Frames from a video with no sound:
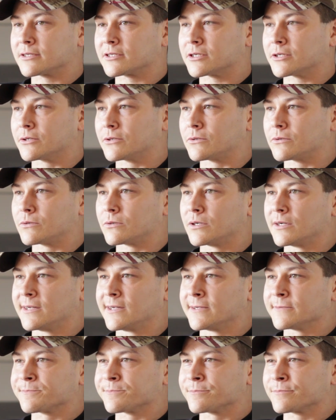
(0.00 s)
So
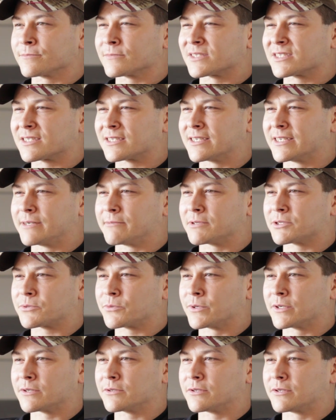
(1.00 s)
it was
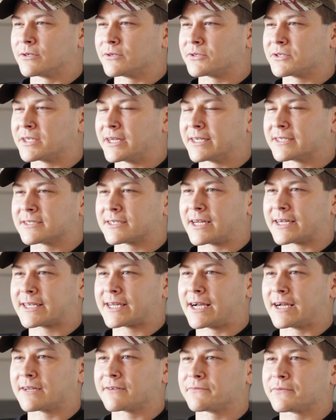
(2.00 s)
one of those things I
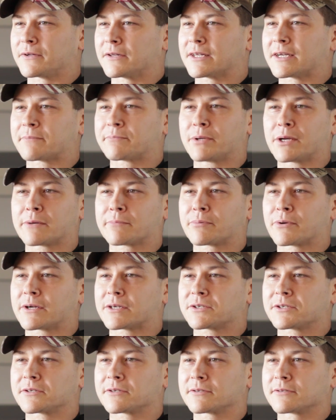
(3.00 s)
kind of felt like peer
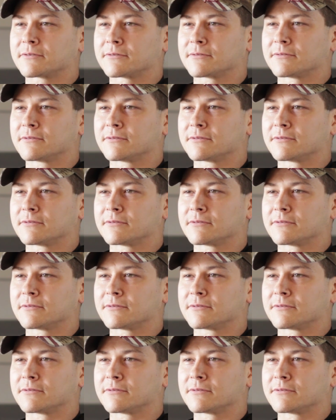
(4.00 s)
pressure,